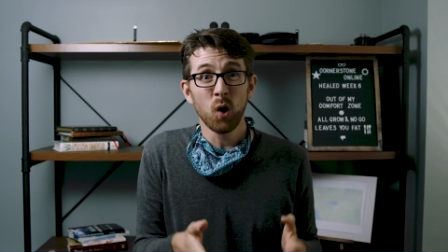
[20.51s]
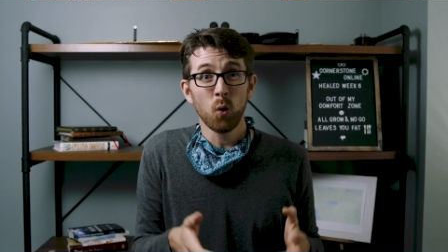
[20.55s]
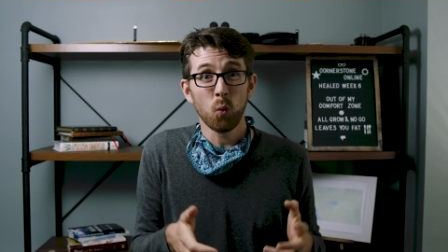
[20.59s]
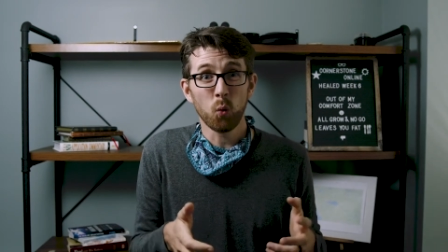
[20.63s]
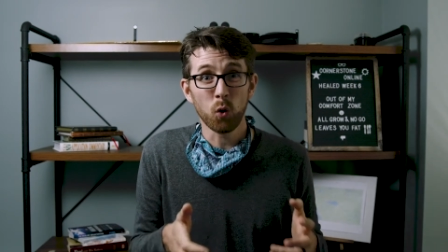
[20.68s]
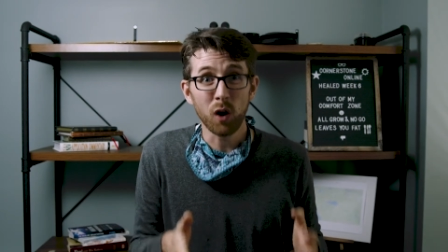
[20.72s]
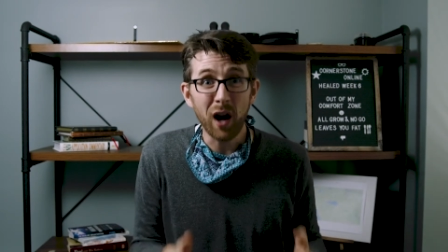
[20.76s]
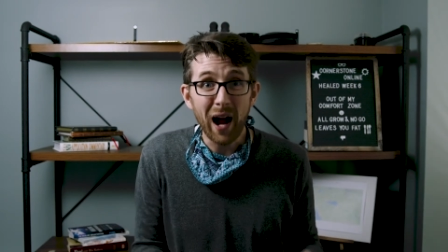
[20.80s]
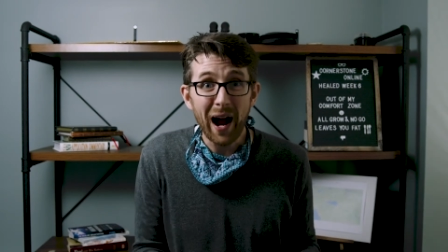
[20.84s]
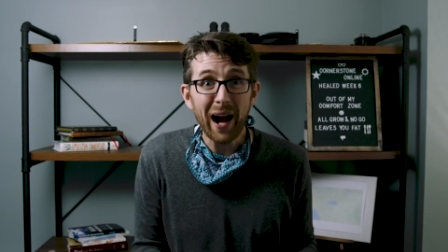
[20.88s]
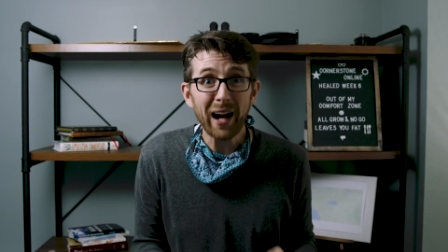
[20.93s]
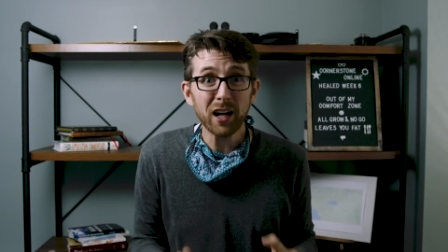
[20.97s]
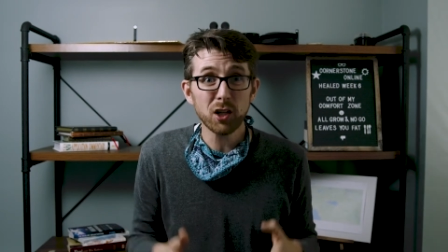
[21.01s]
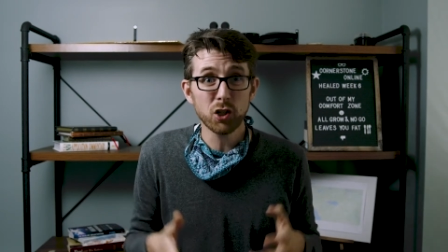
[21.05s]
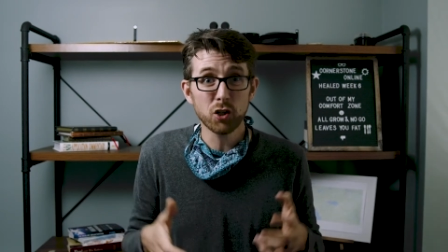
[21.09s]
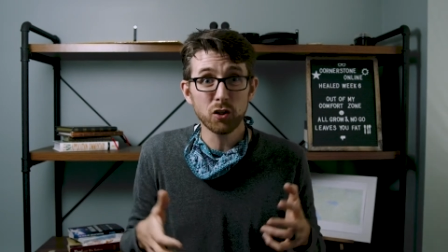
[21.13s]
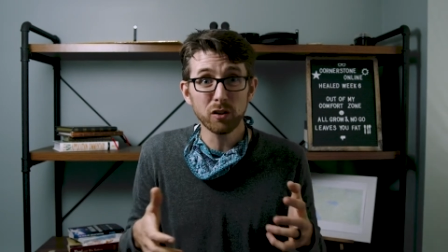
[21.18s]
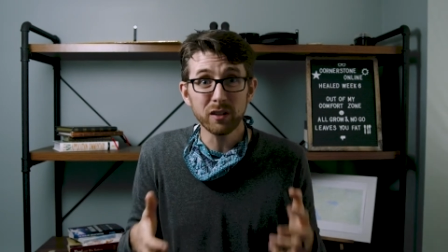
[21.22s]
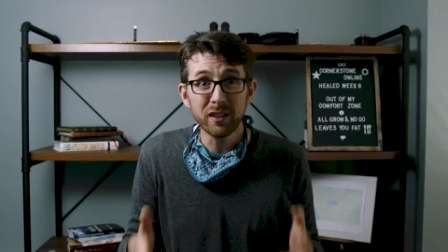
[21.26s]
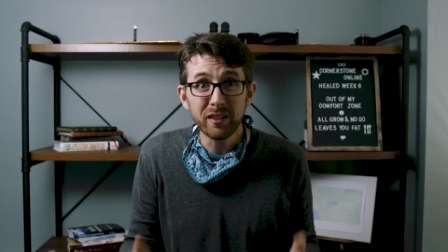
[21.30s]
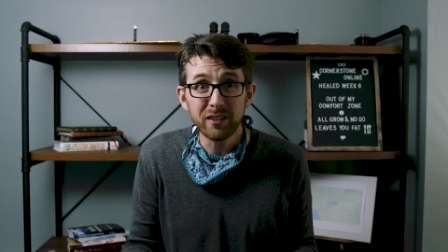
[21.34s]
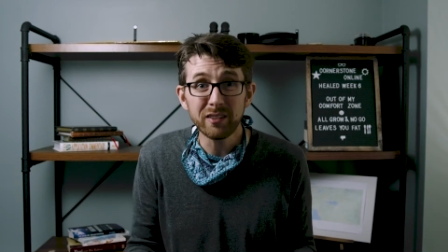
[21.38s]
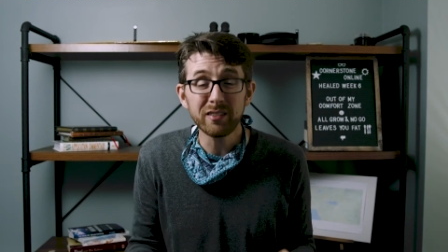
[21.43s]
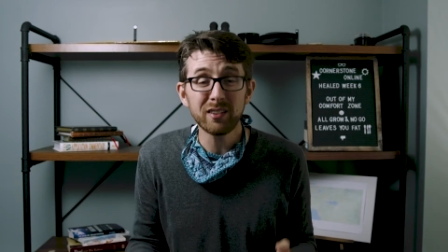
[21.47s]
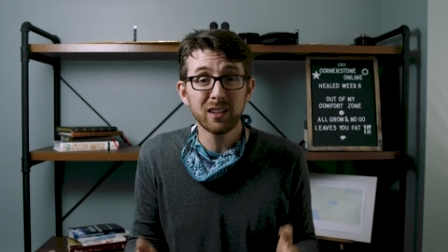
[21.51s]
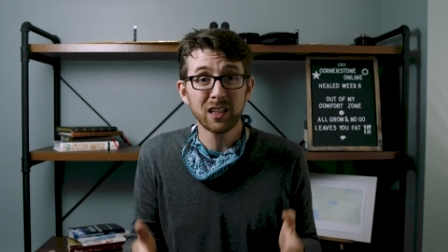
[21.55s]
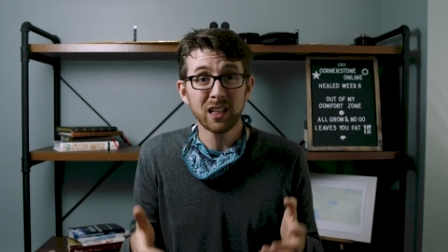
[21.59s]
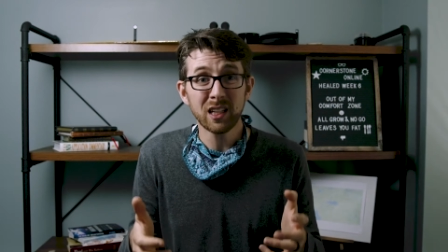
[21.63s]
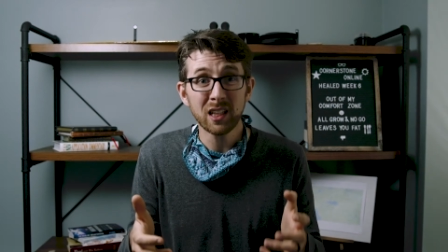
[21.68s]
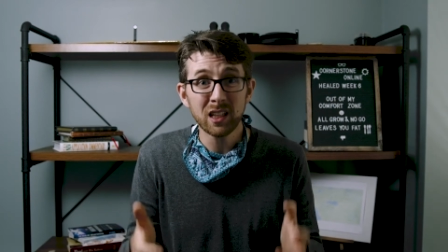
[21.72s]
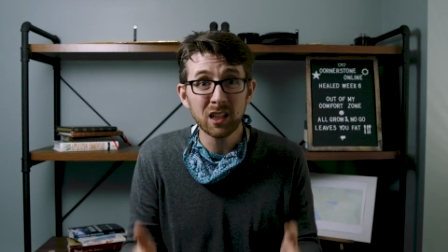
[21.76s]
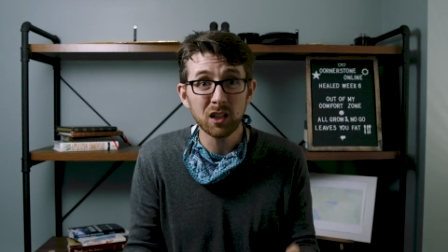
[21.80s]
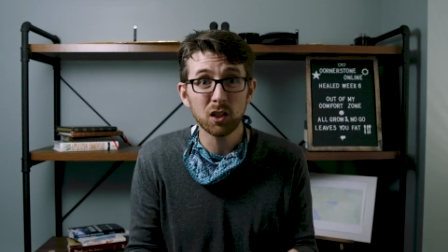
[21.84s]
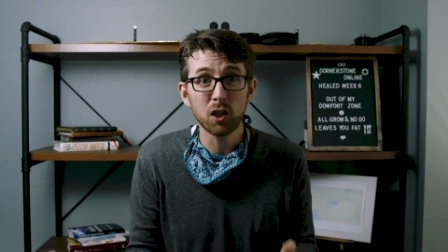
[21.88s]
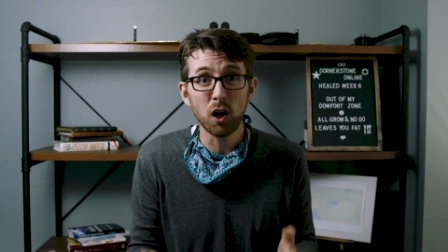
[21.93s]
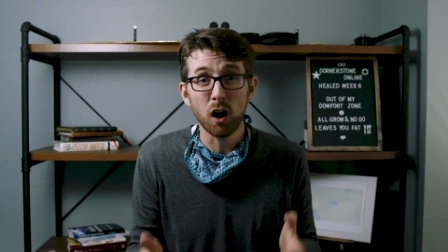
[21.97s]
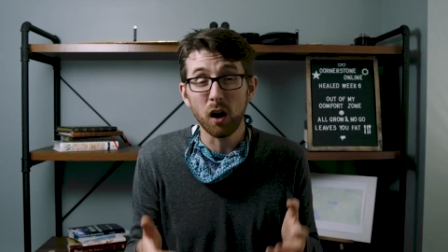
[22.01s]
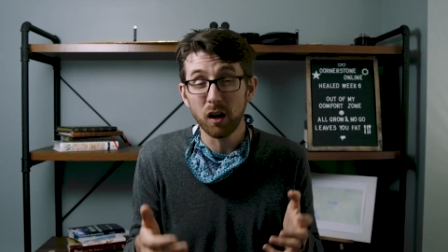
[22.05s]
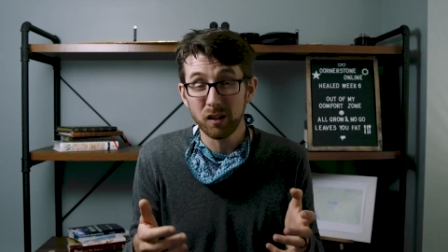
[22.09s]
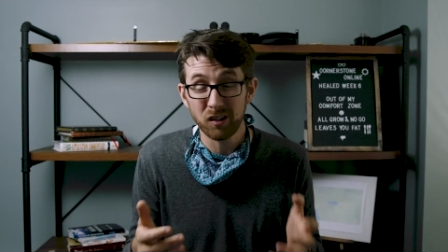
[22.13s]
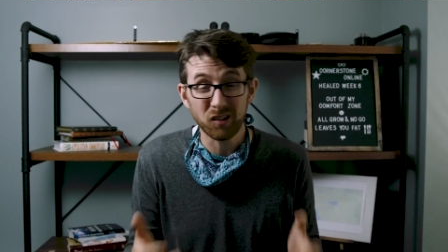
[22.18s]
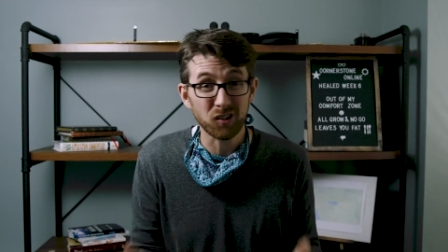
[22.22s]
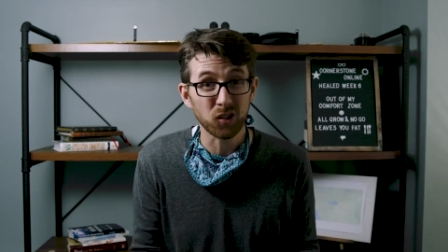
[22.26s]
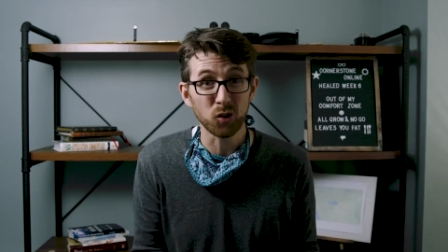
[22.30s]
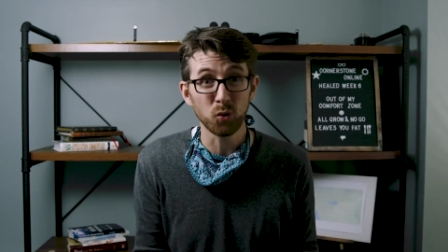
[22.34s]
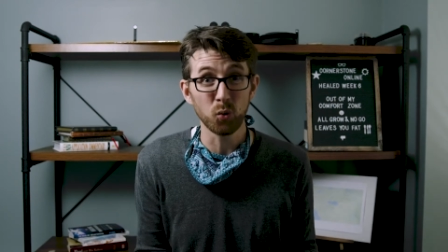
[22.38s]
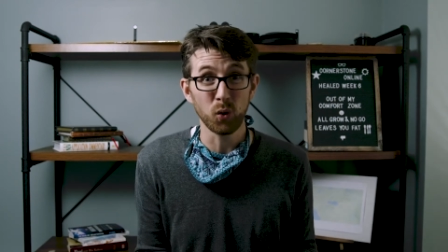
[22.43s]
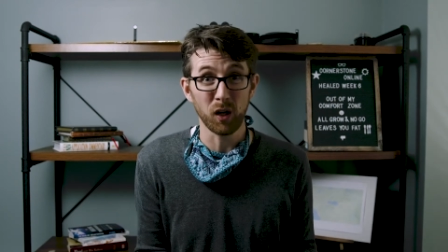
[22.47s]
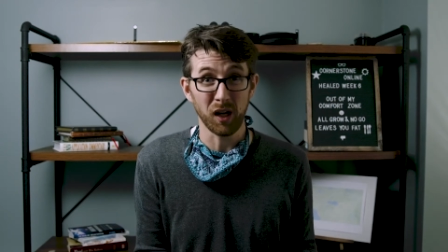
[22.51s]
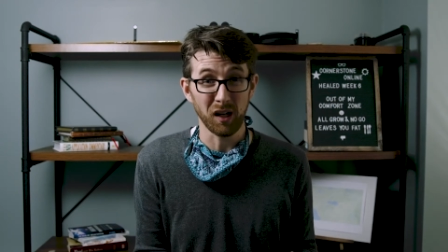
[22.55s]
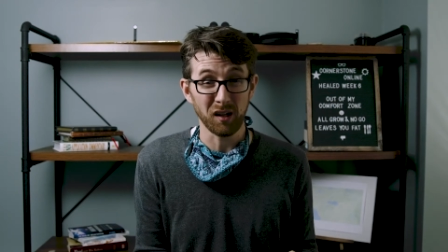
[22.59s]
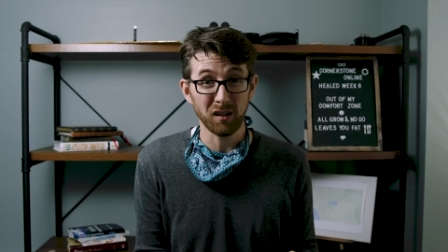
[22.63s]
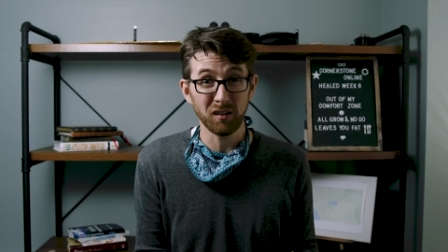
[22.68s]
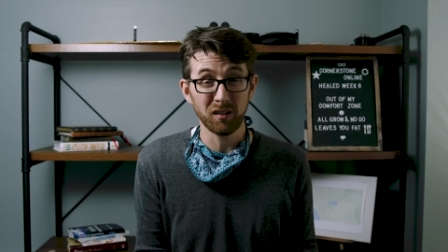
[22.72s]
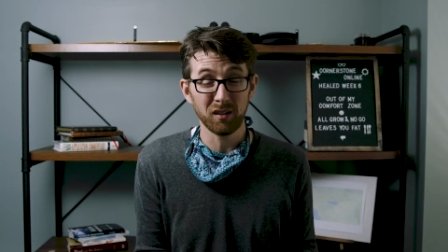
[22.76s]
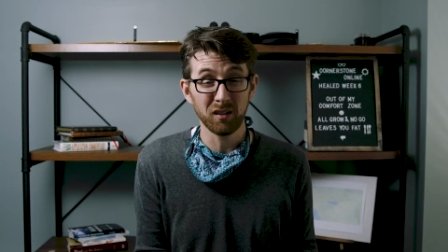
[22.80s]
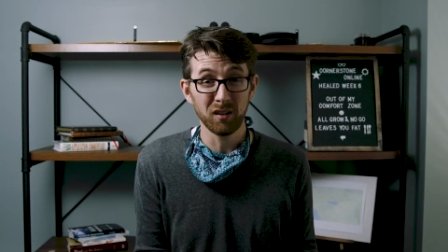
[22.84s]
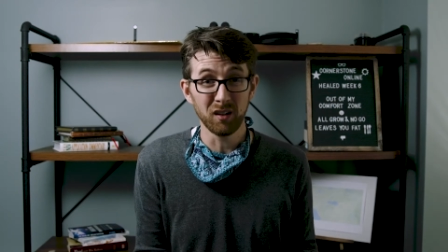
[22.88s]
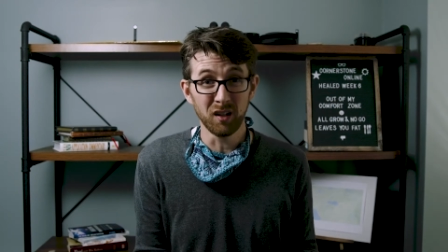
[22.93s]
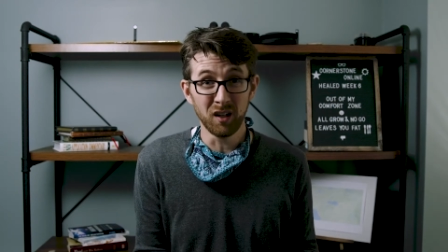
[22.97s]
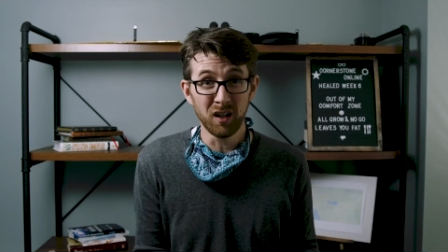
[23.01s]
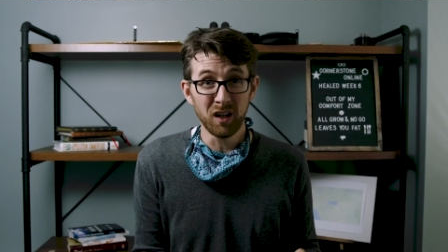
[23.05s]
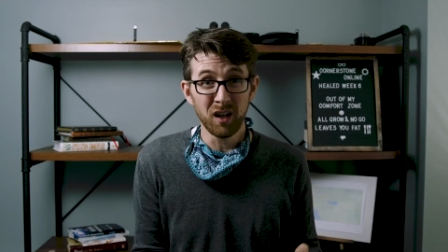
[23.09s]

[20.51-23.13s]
we're actually seeing God do it.